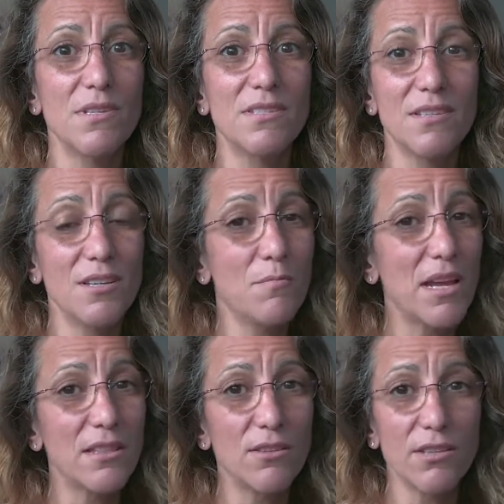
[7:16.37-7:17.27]
We sin
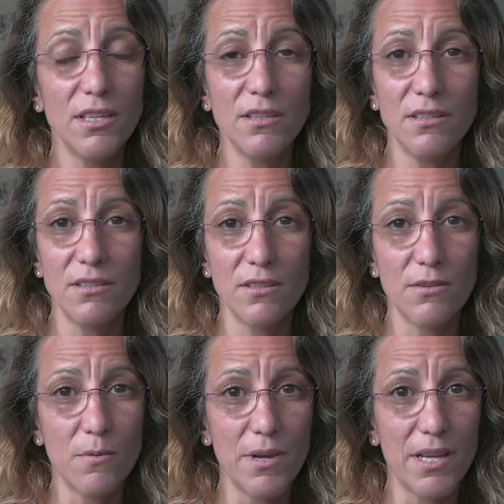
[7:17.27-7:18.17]
by looking the
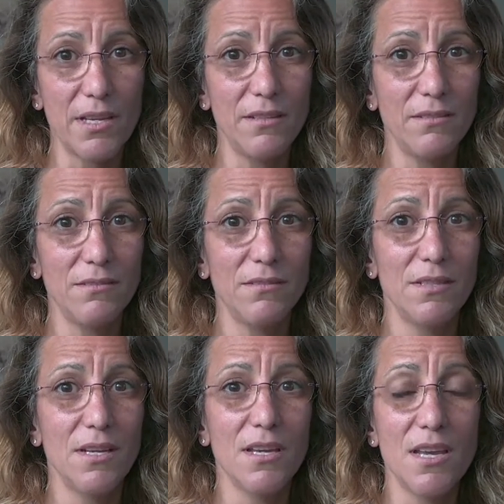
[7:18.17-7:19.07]
other way,
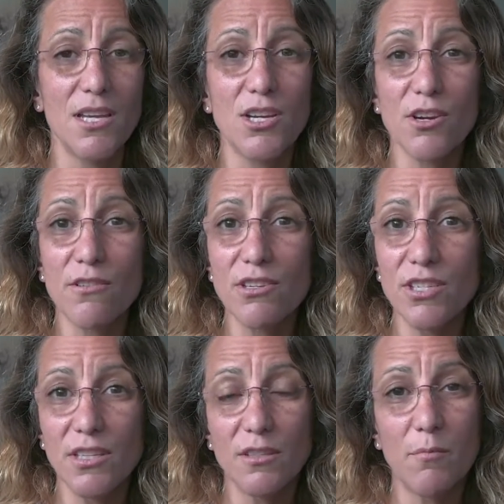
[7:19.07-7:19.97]

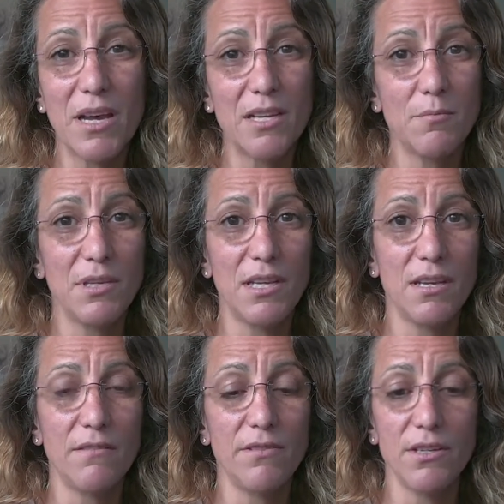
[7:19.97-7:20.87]
encouraging the bad
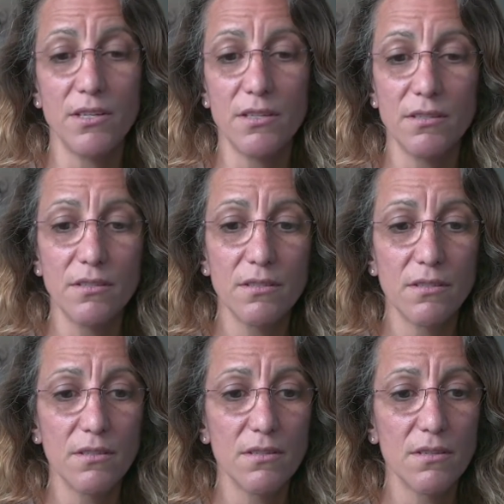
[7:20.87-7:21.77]
behavior.
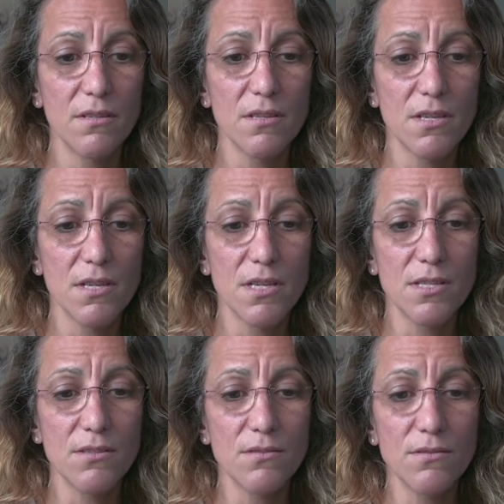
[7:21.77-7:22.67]

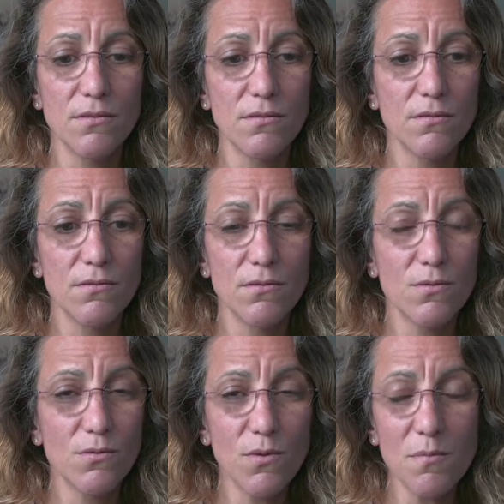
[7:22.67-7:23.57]
In
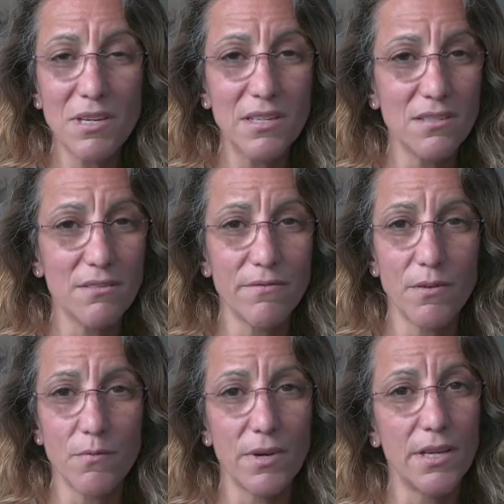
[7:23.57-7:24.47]
so many
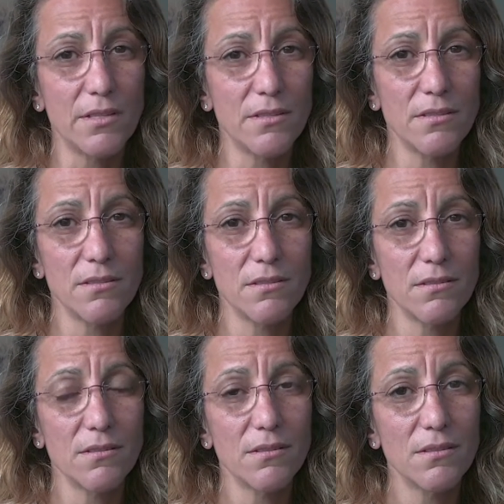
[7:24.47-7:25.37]
different ways
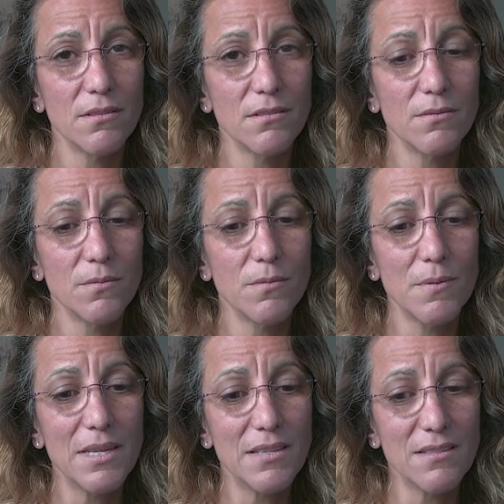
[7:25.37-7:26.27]

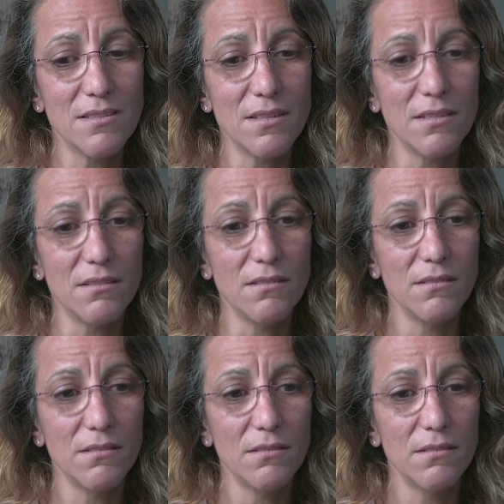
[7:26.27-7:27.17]
we can sin.
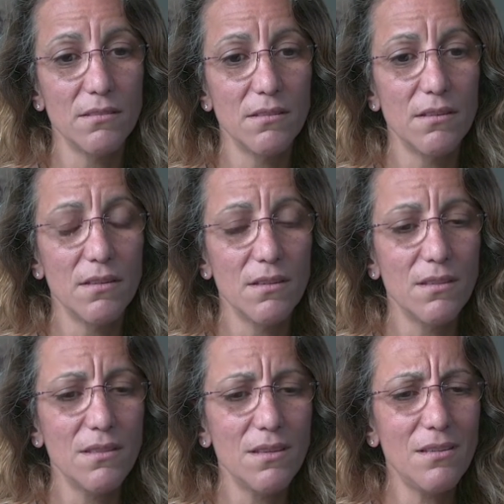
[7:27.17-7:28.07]

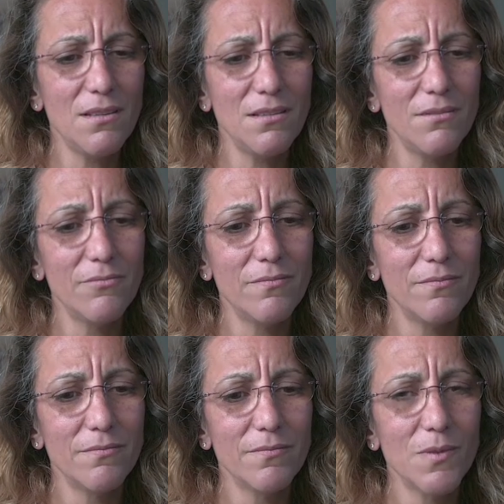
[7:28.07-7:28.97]
And then,
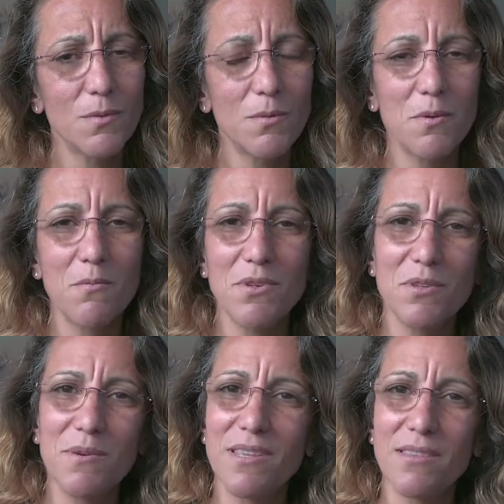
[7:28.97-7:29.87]
we
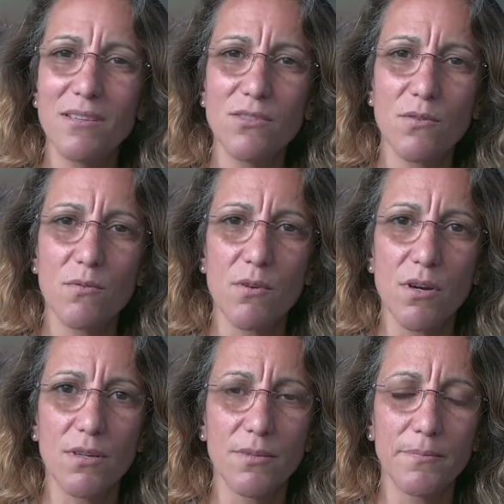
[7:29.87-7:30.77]
wonder why things go
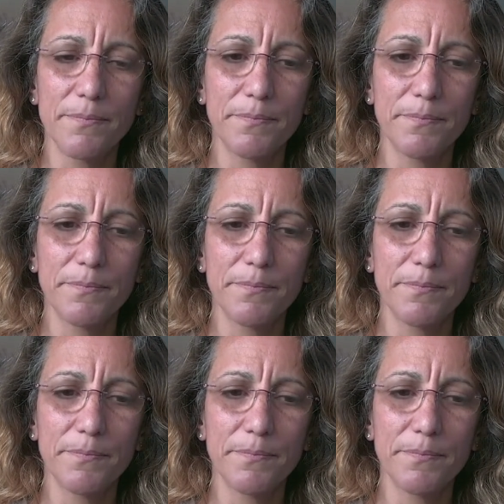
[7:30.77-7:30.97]
wrong.